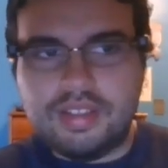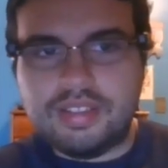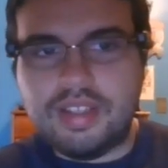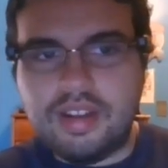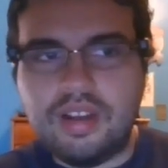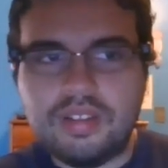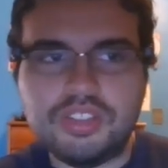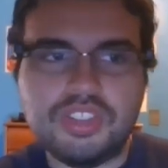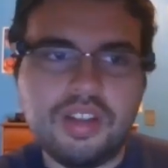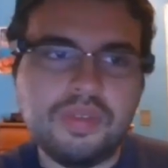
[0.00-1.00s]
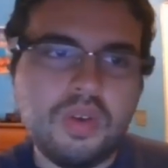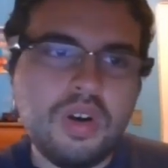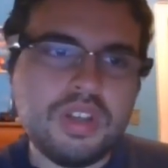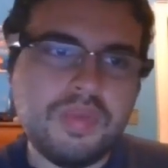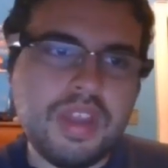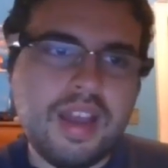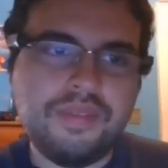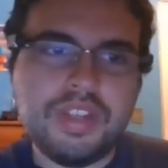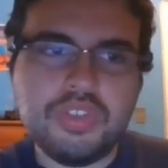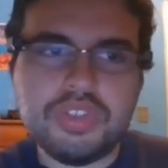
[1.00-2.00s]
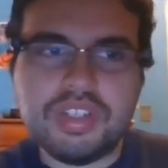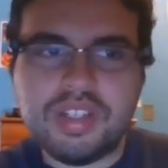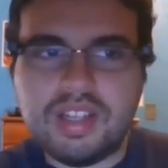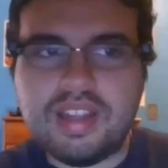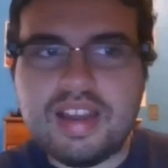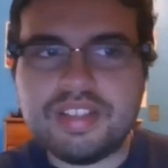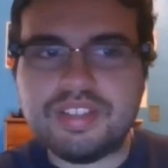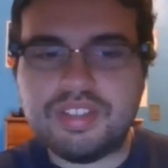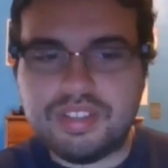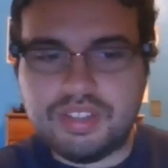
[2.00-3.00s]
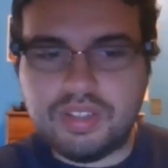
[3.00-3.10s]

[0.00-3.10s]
So, of course, we have interesting classes,